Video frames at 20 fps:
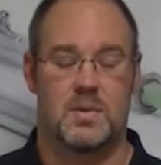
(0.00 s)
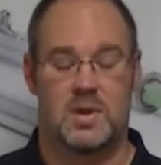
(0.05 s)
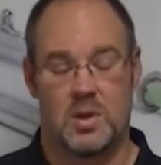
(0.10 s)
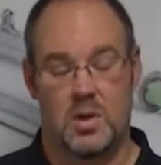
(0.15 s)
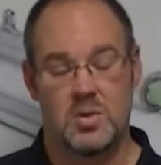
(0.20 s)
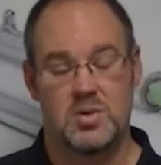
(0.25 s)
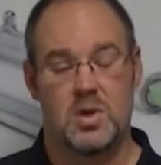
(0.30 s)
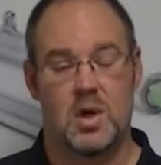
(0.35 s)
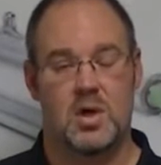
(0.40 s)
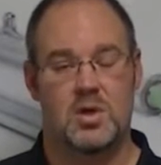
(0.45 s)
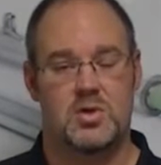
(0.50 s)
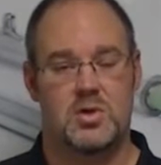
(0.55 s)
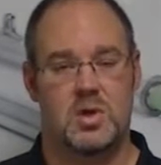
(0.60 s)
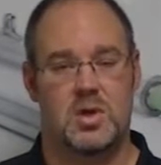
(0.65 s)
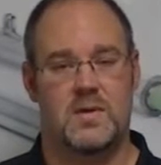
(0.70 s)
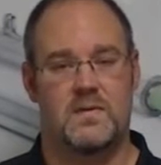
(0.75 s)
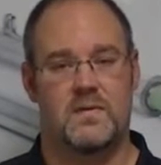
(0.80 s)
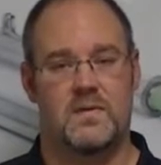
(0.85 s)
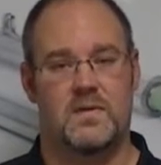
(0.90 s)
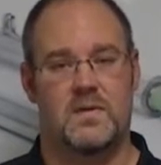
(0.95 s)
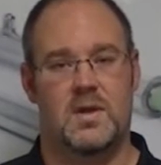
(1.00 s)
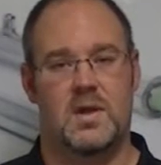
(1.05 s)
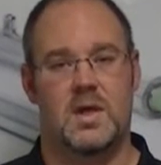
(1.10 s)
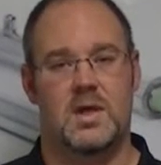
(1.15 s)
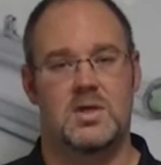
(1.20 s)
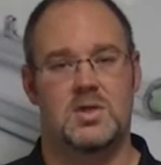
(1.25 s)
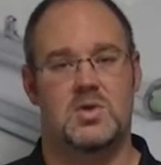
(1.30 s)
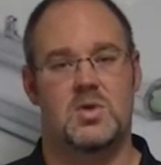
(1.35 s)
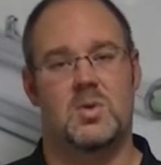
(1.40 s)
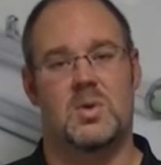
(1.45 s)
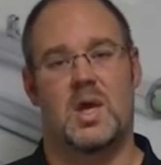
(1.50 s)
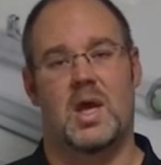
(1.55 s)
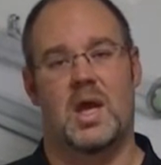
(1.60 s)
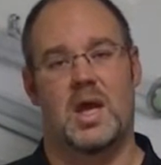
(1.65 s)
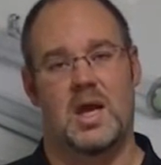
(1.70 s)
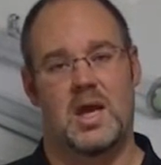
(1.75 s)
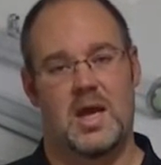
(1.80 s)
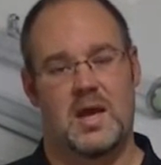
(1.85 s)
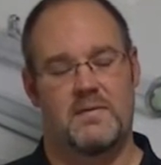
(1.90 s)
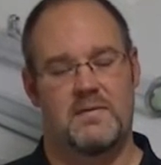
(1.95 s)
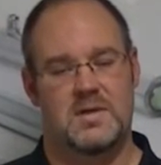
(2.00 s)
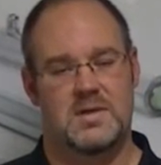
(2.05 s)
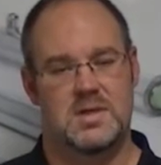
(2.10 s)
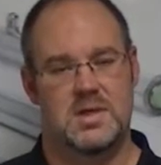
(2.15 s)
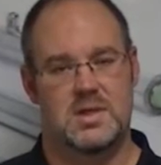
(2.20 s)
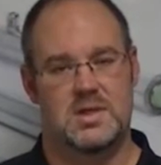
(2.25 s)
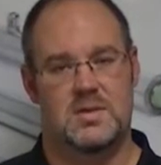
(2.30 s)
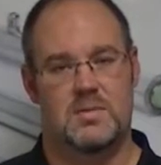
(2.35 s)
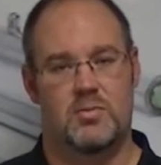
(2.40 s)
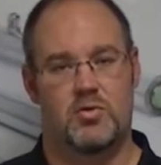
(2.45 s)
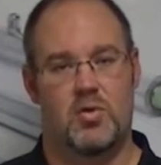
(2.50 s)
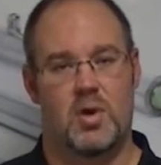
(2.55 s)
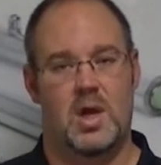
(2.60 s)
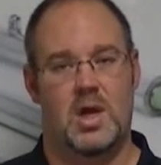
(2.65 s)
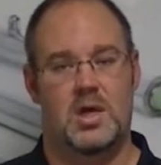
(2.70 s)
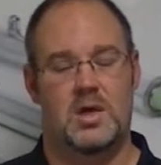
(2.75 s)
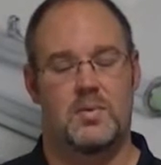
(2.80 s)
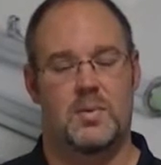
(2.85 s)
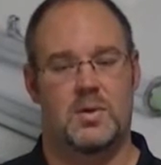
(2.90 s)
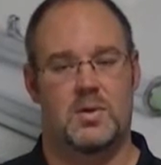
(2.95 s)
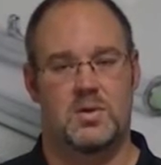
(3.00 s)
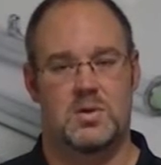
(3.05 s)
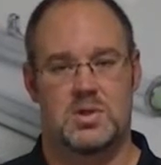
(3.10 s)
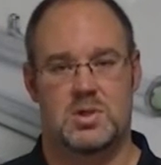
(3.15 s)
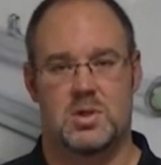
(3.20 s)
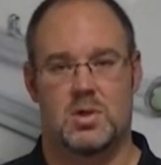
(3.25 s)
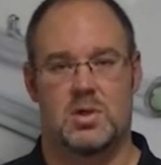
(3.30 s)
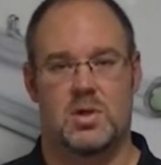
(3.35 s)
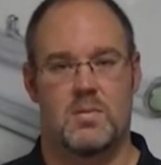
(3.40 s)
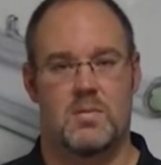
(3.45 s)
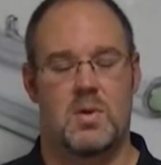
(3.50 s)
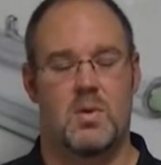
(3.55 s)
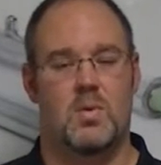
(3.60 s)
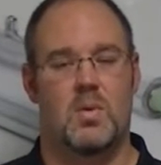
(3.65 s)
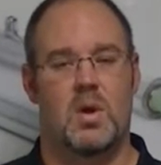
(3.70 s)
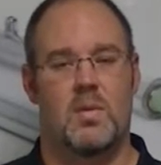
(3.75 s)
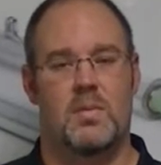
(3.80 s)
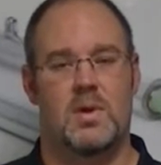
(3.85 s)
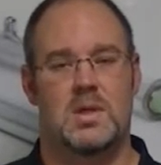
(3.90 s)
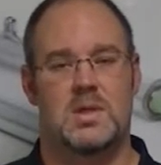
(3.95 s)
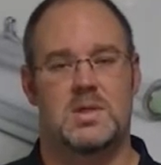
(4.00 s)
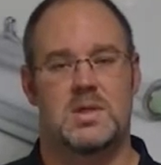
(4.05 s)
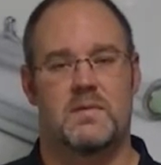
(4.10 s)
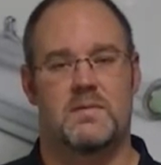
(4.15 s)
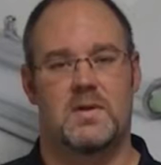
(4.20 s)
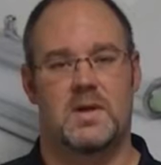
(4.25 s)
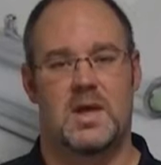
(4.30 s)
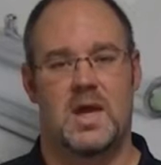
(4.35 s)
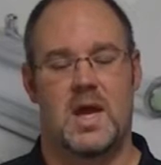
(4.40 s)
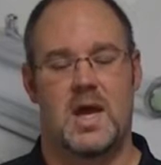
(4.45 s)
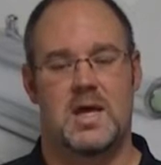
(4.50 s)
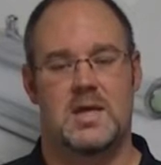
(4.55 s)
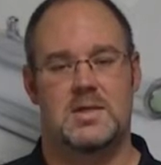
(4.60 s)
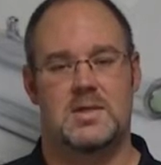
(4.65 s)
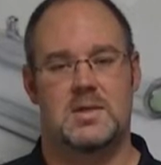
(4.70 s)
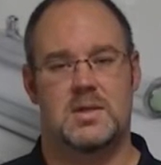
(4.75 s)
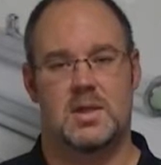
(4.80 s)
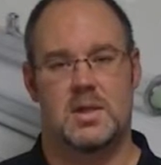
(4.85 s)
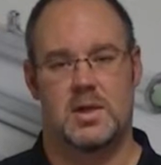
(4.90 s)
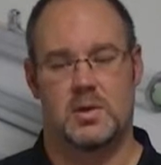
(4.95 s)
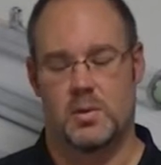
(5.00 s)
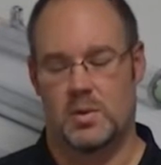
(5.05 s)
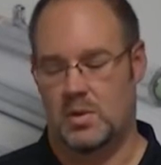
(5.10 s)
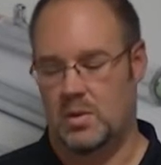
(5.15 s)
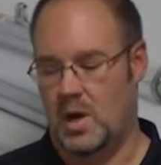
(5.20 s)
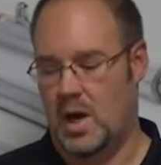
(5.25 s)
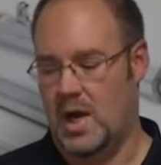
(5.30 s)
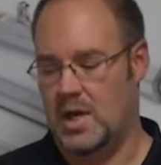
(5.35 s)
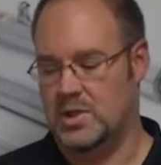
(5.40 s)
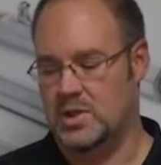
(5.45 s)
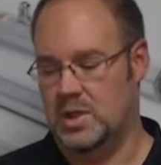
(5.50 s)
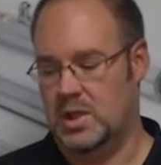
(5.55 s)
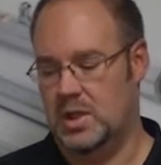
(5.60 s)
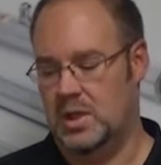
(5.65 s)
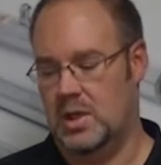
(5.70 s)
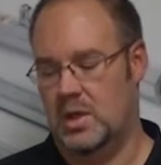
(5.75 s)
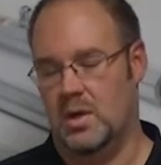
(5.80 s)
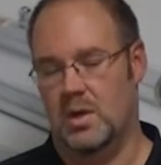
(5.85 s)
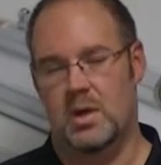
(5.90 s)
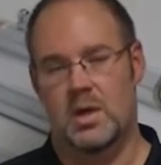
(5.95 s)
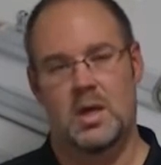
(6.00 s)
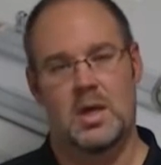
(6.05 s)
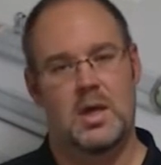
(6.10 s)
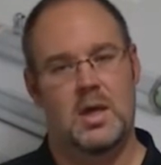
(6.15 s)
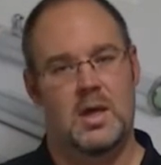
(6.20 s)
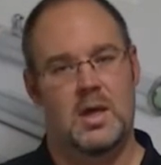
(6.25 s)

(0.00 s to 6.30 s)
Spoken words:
And those are two different things. You can have the system drained, but there still can be remnants of the gas, the liquid cryogen in there,